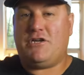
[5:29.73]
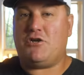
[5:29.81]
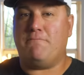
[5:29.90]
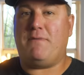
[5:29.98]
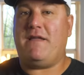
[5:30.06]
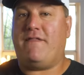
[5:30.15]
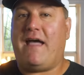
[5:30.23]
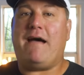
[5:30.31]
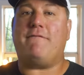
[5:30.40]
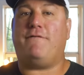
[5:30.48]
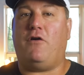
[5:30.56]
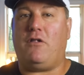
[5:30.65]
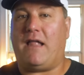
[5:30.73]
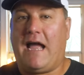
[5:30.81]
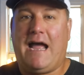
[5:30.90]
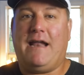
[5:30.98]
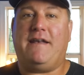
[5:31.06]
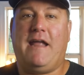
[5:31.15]
should be that full
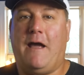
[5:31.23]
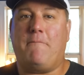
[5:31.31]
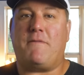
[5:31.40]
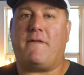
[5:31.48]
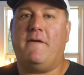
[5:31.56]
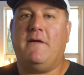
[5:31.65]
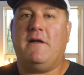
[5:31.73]
at depth.